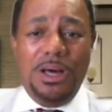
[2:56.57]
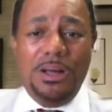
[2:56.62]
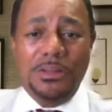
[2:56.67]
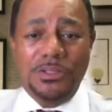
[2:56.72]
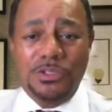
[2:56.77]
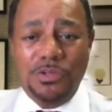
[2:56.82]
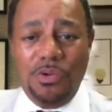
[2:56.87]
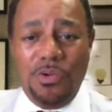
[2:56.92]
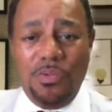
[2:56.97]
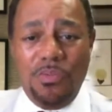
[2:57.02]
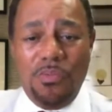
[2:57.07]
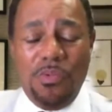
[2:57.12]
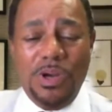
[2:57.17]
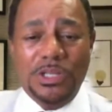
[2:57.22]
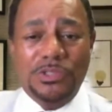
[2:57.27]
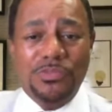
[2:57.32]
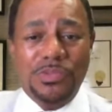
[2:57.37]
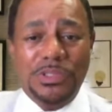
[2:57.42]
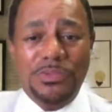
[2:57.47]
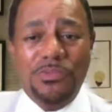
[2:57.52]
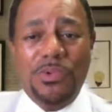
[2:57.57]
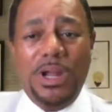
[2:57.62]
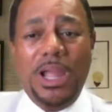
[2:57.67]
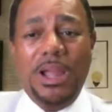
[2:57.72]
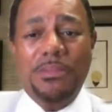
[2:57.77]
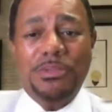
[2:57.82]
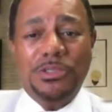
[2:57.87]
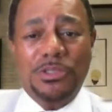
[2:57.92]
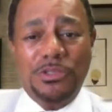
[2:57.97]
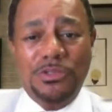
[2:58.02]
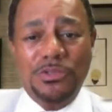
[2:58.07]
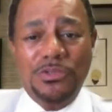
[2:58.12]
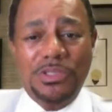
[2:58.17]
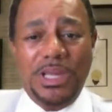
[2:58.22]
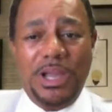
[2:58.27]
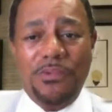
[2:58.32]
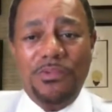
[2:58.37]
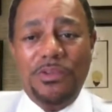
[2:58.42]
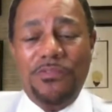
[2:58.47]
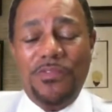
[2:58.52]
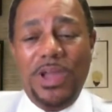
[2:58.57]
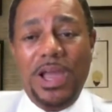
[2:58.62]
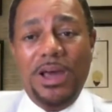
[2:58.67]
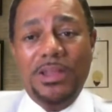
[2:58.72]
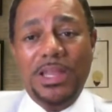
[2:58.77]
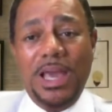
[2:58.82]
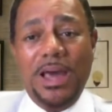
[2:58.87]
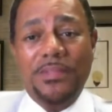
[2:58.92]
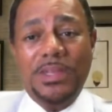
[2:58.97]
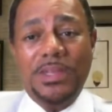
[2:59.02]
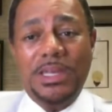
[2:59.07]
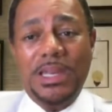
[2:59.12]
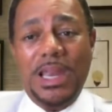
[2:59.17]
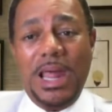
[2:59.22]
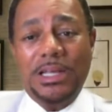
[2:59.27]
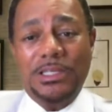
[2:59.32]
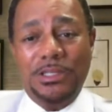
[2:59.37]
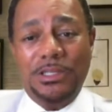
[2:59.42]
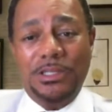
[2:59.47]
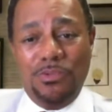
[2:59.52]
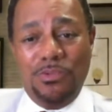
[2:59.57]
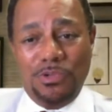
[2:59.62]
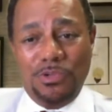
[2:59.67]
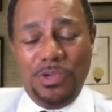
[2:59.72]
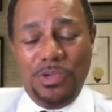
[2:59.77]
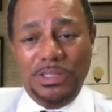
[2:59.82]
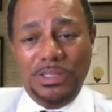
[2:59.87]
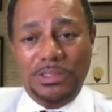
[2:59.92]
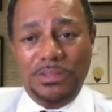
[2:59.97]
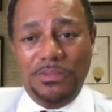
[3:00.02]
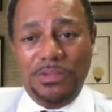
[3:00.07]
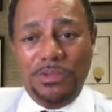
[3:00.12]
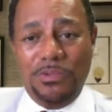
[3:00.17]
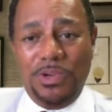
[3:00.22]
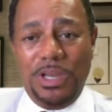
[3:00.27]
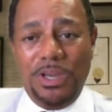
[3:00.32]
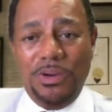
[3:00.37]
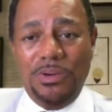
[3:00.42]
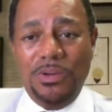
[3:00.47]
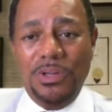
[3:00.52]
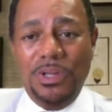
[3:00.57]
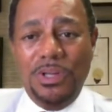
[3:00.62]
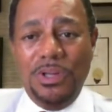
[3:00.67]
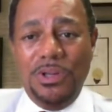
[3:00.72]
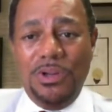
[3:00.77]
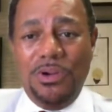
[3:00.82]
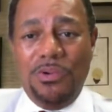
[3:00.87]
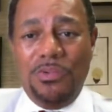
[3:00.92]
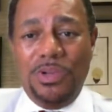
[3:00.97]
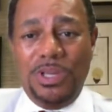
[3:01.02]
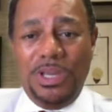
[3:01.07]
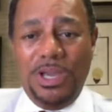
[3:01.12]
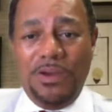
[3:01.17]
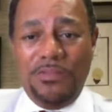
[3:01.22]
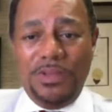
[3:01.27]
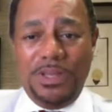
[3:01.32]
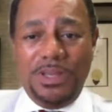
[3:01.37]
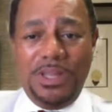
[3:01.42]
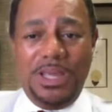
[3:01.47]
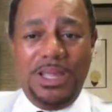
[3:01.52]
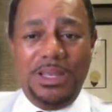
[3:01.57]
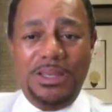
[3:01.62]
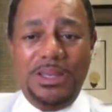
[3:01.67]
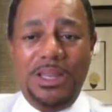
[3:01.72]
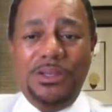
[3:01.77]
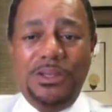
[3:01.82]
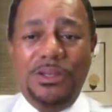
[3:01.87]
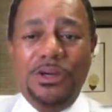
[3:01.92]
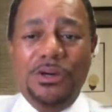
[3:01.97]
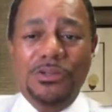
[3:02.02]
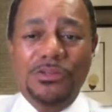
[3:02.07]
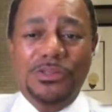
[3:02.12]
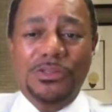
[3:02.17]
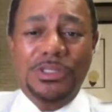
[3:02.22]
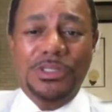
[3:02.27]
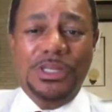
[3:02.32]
So once we were able to do that, we found out that it actually worked relatively well. We have indulged